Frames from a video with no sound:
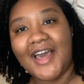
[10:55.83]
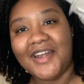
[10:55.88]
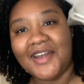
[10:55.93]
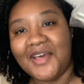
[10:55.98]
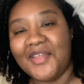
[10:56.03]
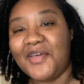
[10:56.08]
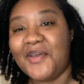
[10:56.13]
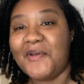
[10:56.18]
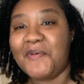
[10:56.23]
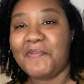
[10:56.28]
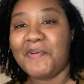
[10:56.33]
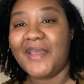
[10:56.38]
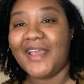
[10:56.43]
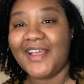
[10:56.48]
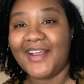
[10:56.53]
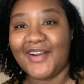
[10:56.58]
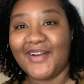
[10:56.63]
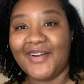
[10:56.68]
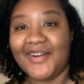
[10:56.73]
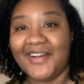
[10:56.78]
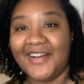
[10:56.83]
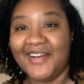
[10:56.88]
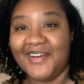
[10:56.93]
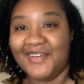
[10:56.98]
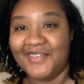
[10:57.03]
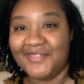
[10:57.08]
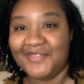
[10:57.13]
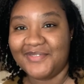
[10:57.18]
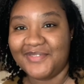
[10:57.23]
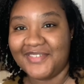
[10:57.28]
another pair
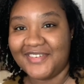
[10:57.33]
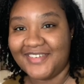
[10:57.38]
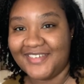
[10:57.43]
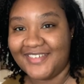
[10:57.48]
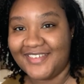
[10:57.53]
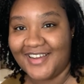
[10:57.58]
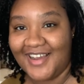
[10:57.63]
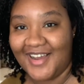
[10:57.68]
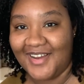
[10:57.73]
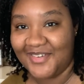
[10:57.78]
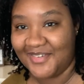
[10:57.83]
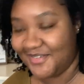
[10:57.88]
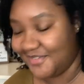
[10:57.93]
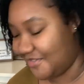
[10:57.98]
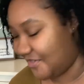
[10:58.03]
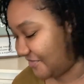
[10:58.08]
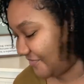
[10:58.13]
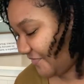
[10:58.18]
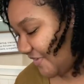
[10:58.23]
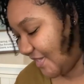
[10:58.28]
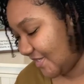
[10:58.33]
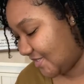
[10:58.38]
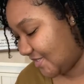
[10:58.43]
of goggles or face